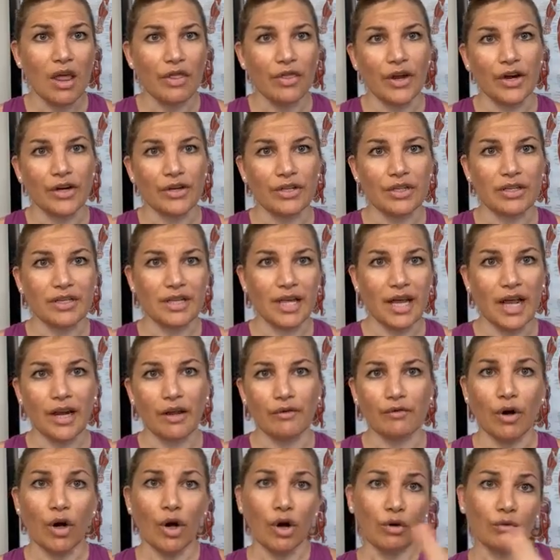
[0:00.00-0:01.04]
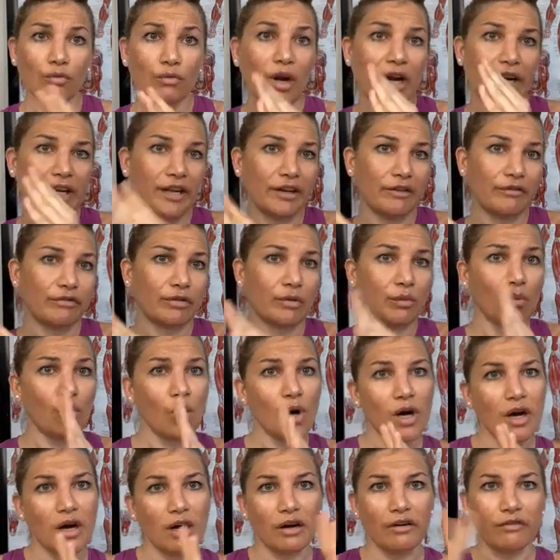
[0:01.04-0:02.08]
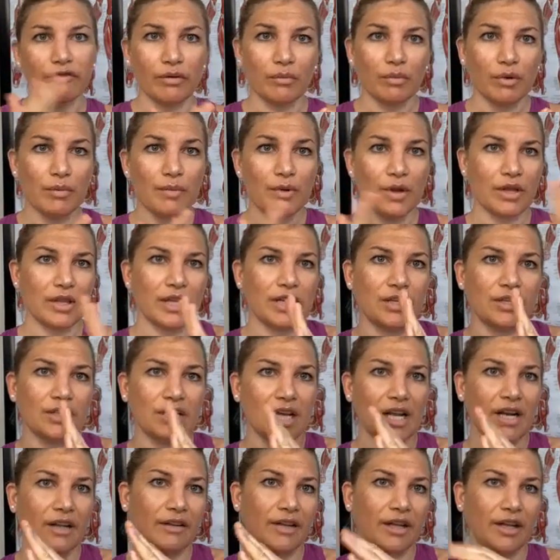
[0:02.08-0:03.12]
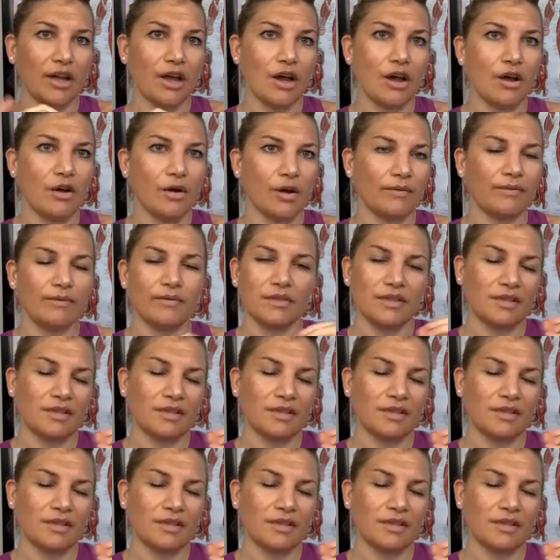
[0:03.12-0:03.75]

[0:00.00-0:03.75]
they're just kind of running from work or from commute, and they just kind of like, oh,